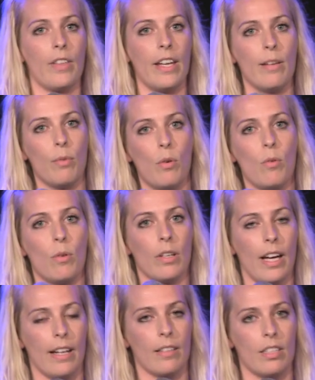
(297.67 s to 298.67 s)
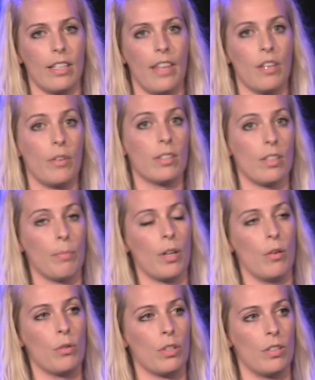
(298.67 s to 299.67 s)
They will gang together as
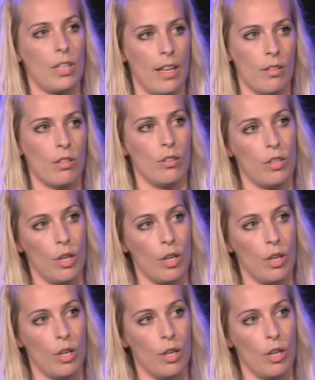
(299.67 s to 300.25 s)
subcultures tend to